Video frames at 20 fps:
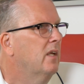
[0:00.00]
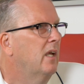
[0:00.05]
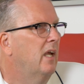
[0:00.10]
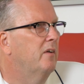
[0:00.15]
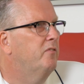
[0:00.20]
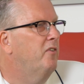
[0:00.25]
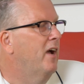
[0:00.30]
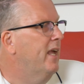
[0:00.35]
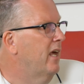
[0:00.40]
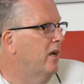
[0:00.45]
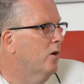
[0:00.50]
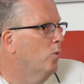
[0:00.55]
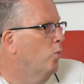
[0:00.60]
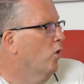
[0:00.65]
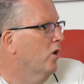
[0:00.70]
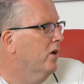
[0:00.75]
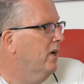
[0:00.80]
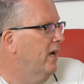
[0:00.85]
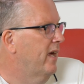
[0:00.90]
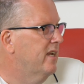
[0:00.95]
If I got to
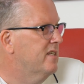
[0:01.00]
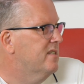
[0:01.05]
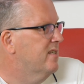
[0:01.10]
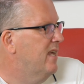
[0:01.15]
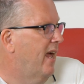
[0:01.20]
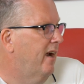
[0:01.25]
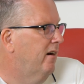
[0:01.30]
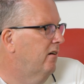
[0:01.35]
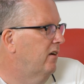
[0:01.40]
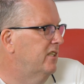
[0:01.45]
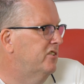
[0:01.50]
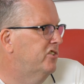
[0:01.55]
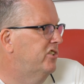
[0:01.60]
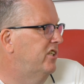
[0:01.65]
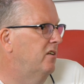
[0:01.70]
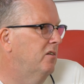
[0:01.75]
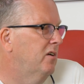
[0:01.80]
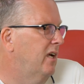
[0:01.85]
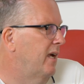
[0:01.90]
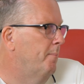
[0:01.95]
work on a Saturday, she
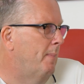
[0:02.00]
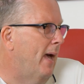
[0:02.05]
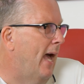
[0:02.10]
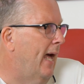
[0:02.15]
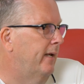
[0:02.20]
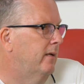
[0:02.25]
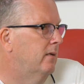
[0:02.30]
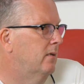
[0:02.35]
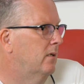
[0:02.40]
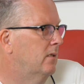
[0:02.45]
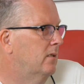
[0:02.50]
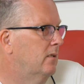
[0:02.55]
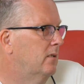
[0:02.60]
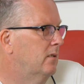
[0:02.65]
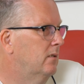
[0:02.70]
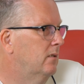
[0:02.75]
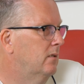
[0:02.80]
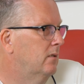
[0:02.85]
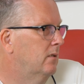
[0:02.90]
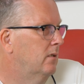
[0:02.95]
don't get mad.
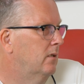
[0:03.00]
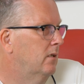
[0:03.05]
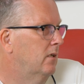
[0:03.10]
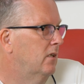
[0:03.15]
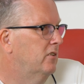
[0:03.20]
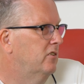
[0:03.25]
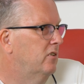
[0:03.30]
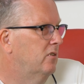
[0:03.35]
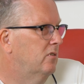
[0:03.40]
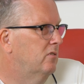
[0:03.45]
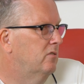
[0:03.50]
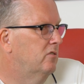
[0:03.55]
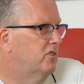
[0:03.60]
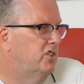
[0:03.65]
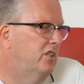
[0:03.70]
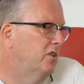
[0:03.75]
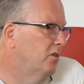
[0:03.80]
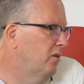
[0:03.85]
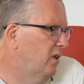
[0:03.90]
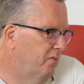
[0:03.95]
Mm-hmm.
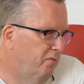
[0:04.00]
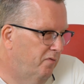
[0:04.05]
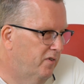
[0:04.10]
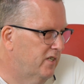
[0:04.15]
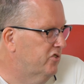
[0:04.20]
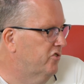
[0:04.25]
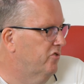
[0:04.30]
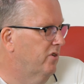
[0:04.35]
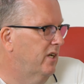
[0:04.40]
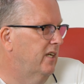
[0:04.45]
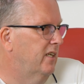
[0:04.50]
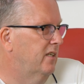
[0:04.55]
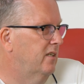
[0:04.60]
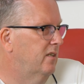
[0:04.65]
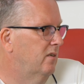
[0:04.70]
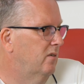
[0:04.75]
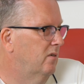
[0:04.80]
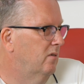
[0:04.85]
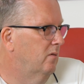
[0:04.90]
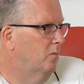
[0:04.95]
She don't get frustrated.
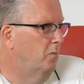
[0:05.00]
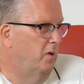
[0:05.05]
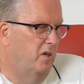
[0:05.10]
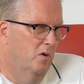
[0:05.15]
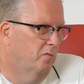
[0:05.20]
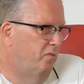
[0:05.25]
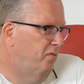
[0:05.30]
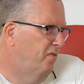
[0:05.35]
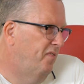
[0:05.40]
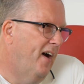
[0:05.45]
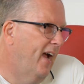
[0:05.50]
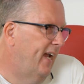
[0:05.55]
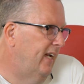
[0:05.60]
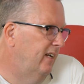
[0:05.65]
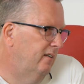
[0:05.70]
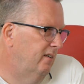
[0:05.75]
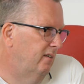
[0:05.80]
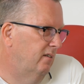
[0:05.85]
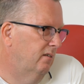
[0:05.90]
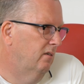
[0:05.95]
We don't fight
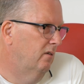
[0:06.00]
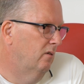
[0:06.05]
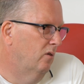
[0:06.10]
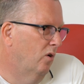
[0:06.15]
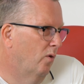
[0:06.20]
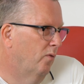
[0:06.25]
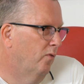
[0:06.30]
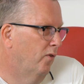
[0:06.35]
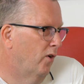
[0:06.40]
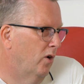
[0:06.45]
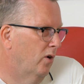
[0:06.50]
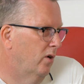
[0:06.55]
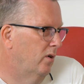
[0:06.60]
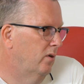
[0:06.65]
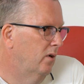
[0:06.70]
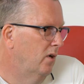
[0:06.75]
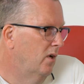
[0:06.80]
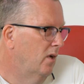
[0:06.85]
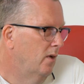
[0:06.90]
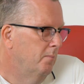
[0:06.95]

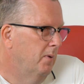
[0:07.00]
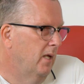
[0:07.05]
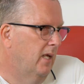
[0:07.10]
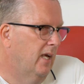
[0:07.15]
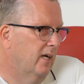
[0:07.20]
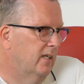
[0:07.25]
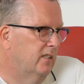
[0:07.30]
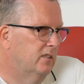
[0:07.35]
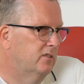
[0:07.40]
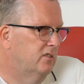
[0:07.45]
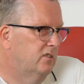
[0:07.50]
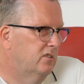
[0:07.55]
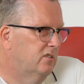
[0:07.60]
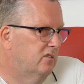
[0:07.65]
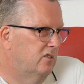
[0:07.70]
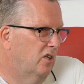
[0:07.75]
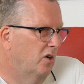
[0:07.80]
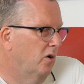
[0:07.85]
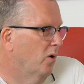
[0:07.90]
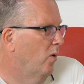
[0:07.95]
over
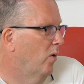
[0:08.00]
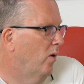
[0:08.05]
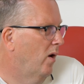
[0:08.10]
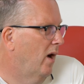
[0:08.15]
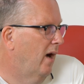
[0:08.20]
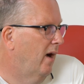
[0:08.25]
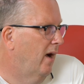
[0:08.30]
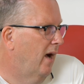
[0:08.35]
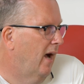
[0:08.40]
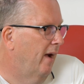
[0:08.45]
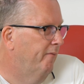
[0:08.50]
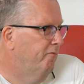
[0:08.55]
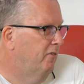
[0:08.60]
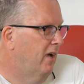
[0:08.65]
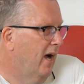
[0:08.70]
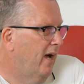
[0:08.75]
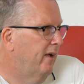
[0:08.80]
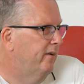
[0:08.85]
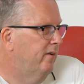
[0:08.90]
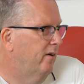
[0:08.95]
because you know I've
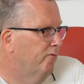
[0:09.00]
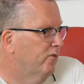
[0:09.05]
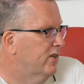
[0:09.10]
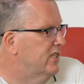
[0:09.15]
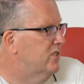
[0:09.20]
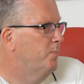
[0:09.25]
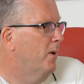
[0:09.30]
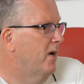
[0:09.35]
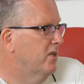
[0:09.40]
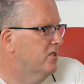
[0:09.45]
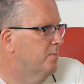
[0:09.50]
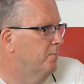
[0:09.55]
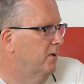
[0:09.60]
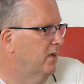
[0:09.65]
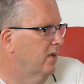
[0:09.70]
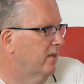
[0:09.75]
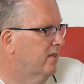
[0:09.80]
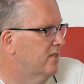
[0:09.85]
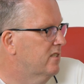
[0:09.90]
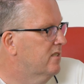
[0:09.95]
got
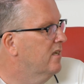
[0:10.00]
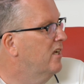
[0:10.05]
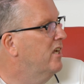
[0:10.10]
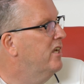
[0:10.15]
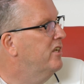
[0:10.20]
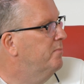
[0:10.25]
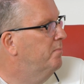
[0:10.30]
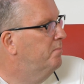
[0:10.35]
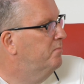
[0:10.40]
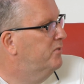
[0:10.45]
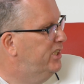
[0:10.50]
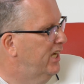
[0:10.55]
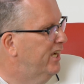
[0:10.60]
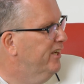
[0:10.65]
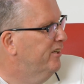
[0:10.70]
responsibilities. Mm-hmm. She